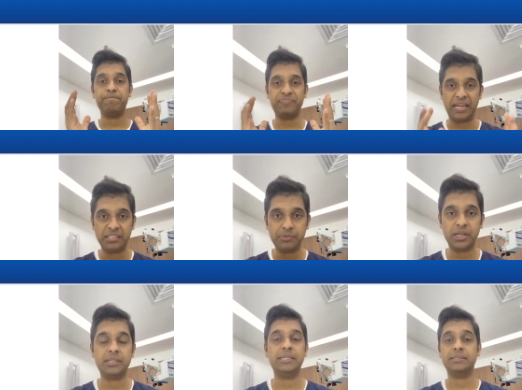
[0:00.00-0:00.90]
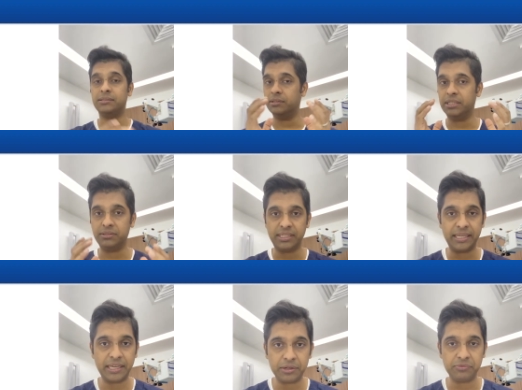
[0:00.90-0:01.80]
antibiotics, you need to take
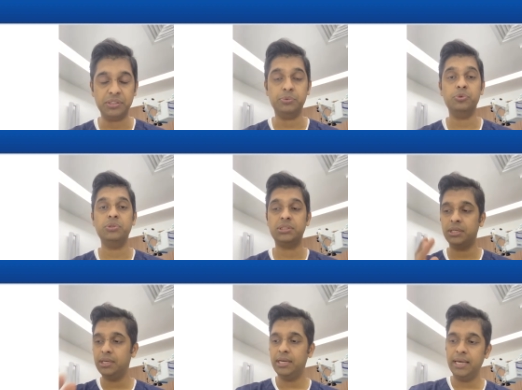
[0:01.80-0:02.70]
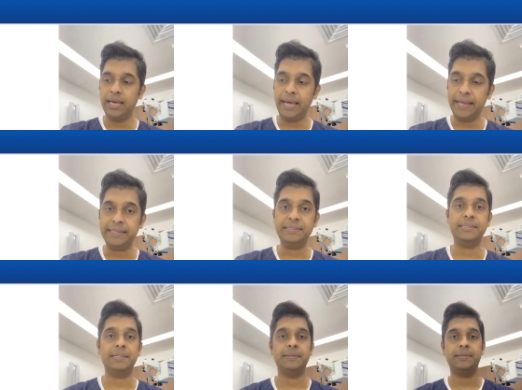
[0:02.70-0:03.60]
care of the wound,
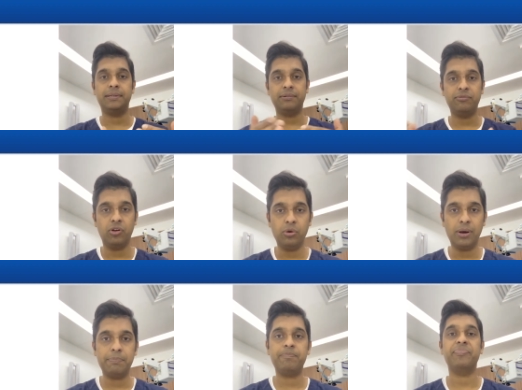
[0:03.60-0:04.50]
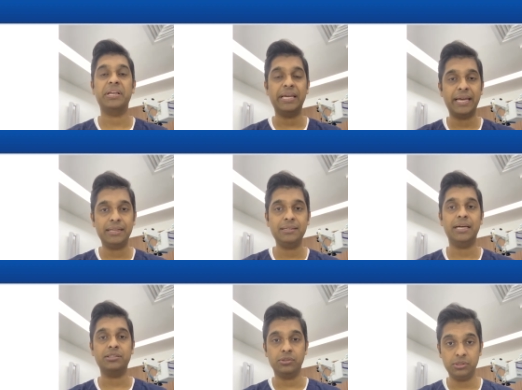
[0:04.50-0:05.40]
and follow up again.
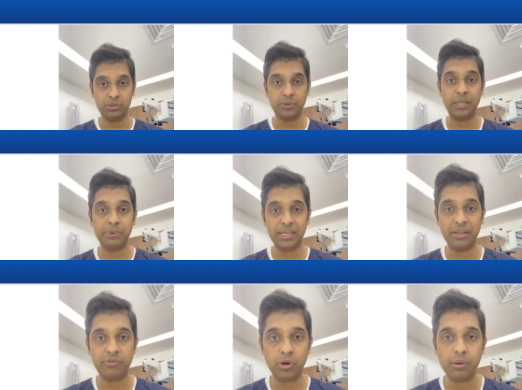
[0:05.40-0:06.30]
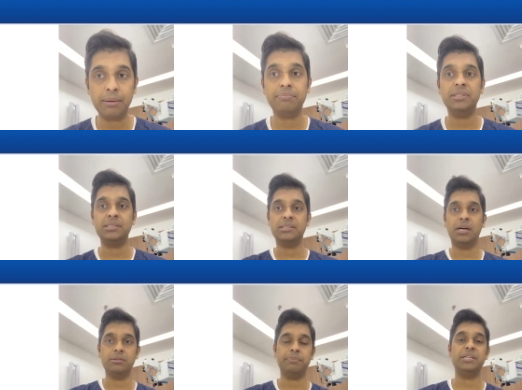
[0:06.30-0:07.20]
I told you twenty-one day follow up. This is
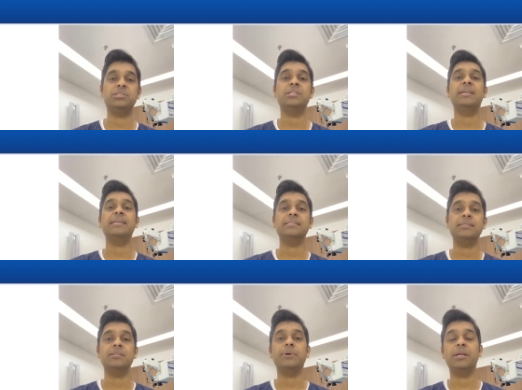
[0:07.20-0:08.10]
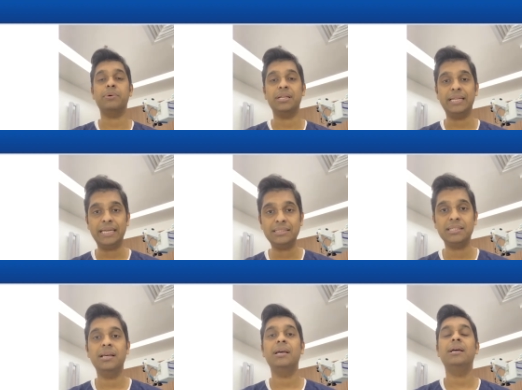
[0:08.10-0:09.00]
how the patient is in twenty-one days.
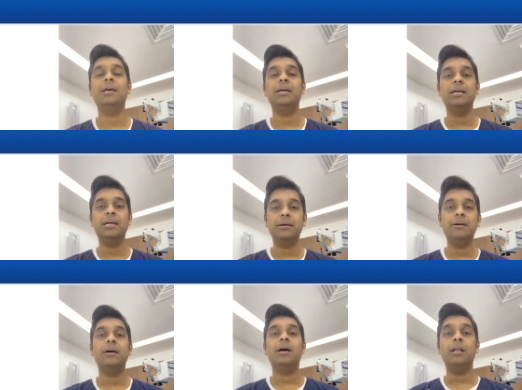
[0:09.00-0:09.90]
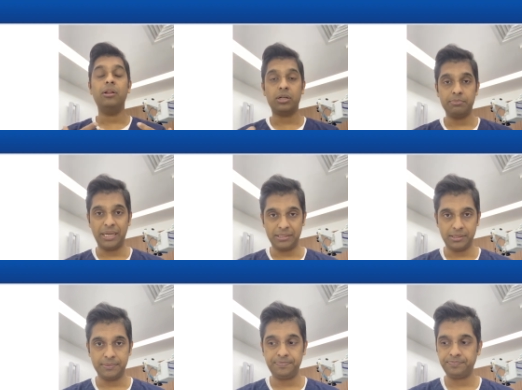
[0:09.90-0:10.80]
A lot
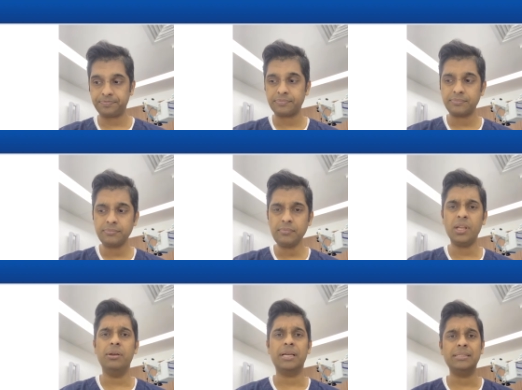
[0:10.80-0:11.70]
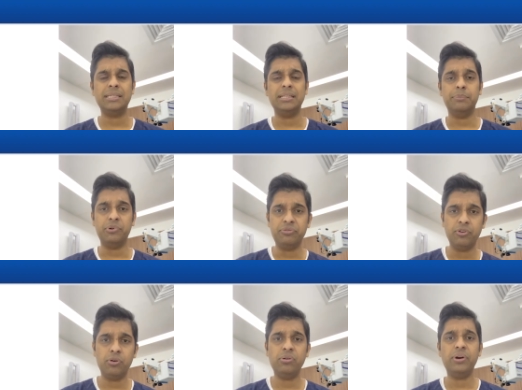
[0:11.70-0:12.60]
better. You can see the
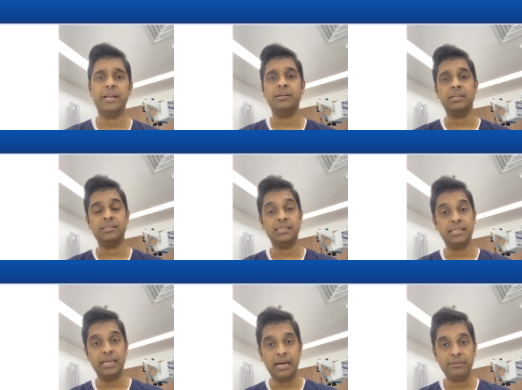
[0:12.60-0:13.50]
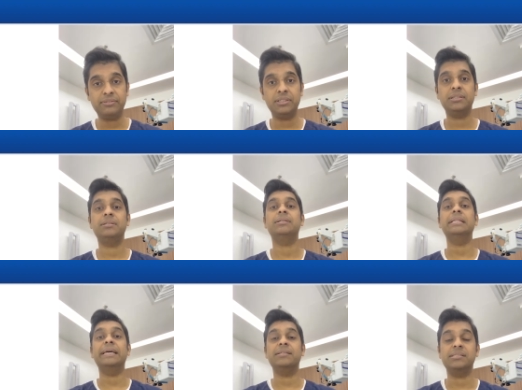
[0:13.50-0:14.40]
before and you can see the after.
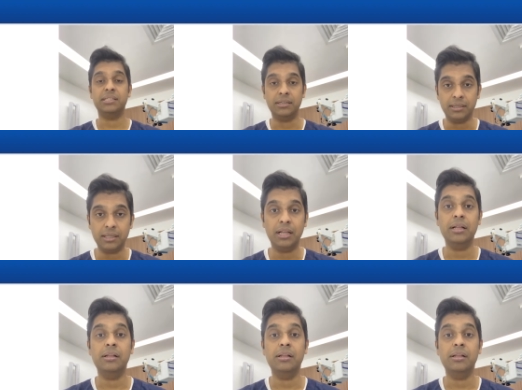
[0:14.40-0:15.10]
There is a, a